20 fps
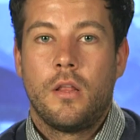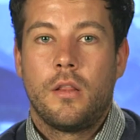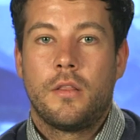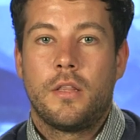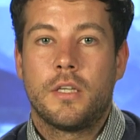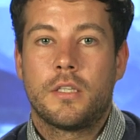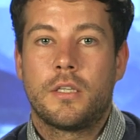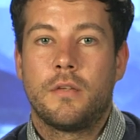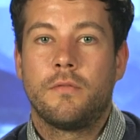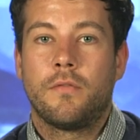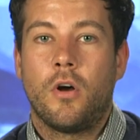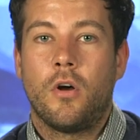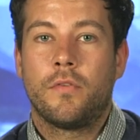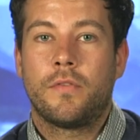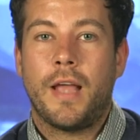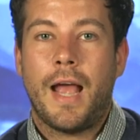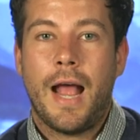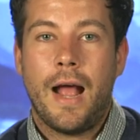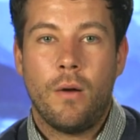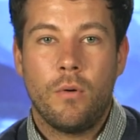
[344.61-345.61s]
This
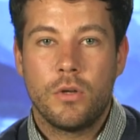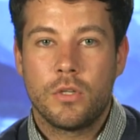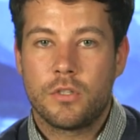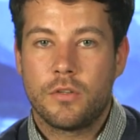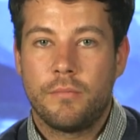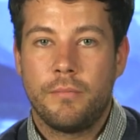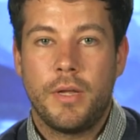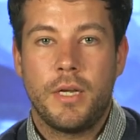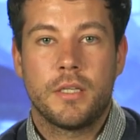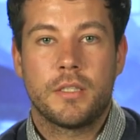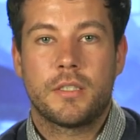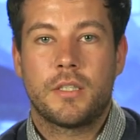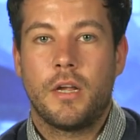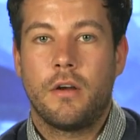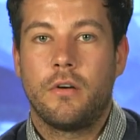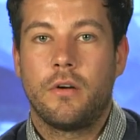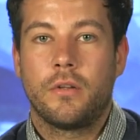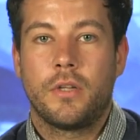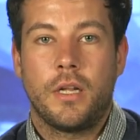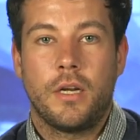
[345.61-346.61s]
involved hours of
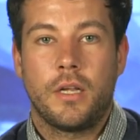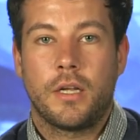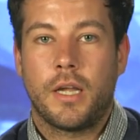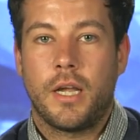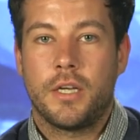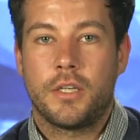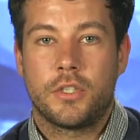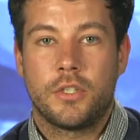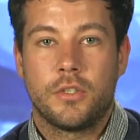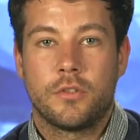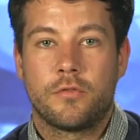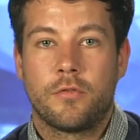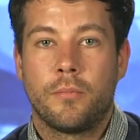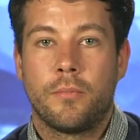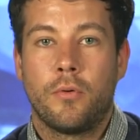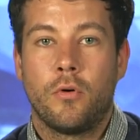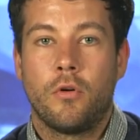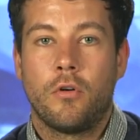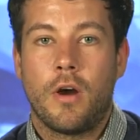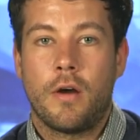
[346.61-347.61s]
ministerial delegations from
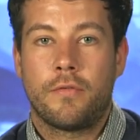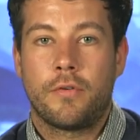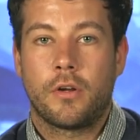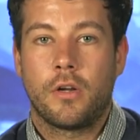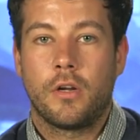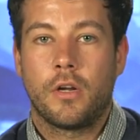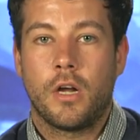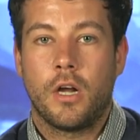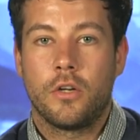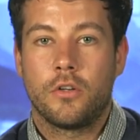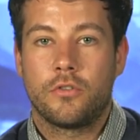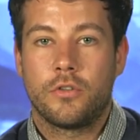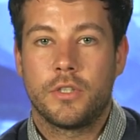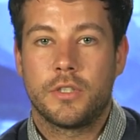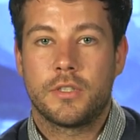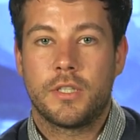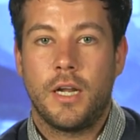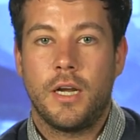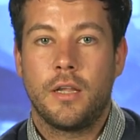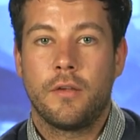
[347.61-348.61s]
poor African countries
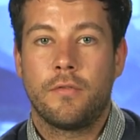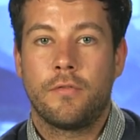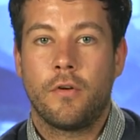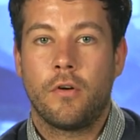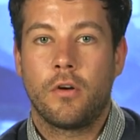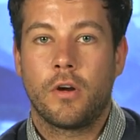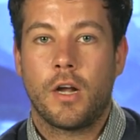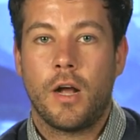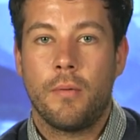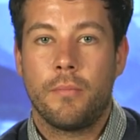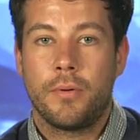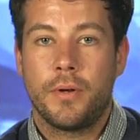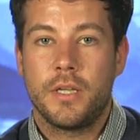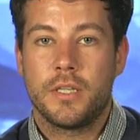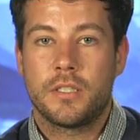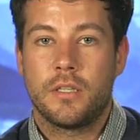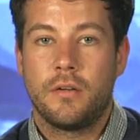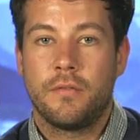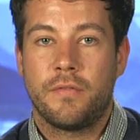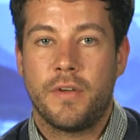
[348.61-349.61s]
telling foreign
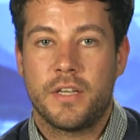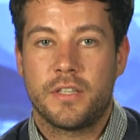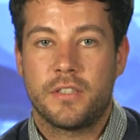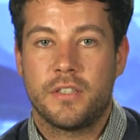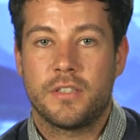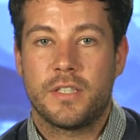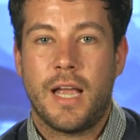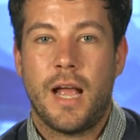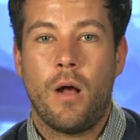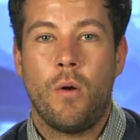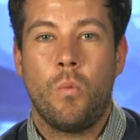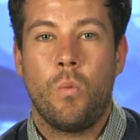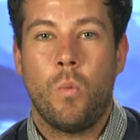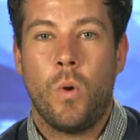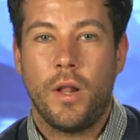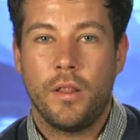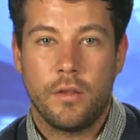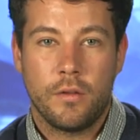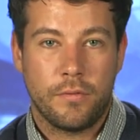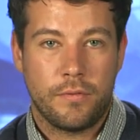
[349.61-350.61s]
companies and investors how
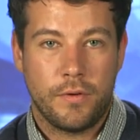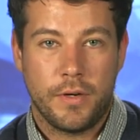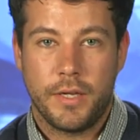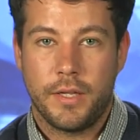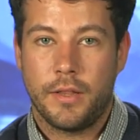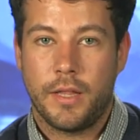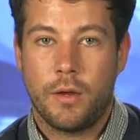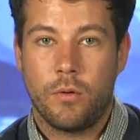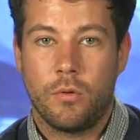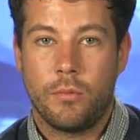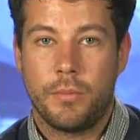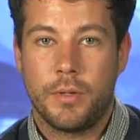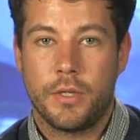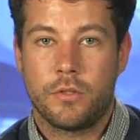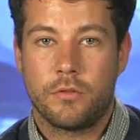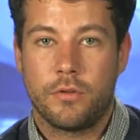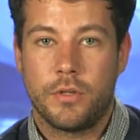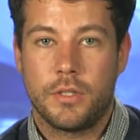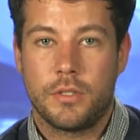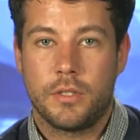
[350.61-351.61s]
wonderfully they would be
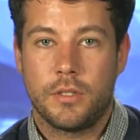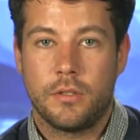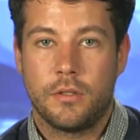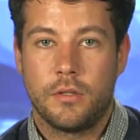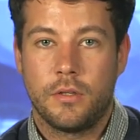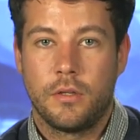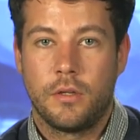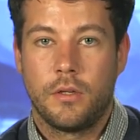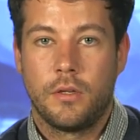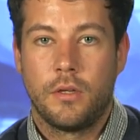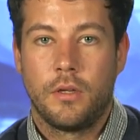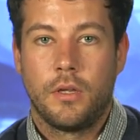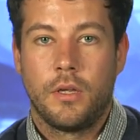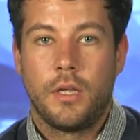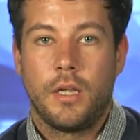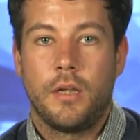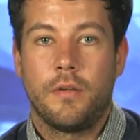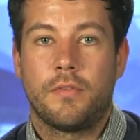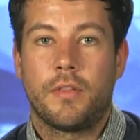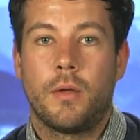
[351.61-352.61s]
treated
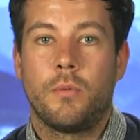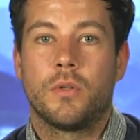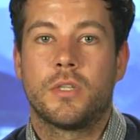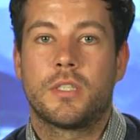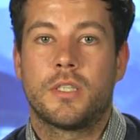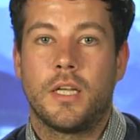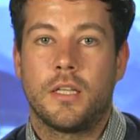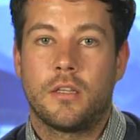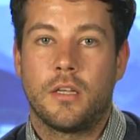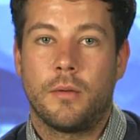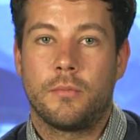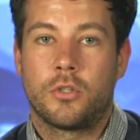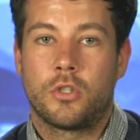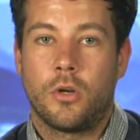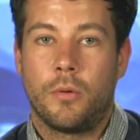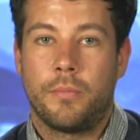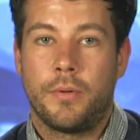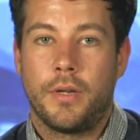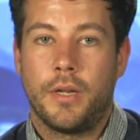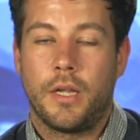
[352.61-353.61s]
if they would set up
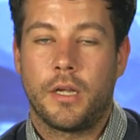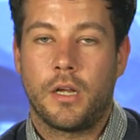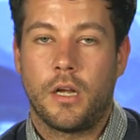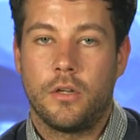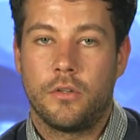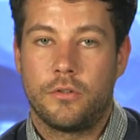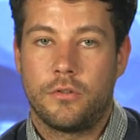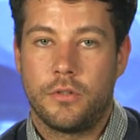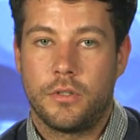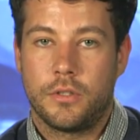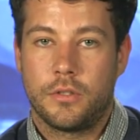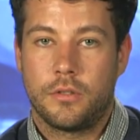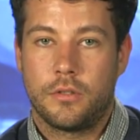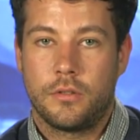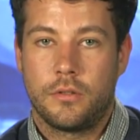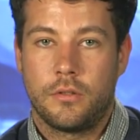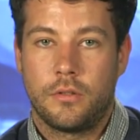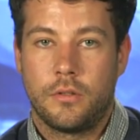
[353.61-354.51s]
shop in their countries.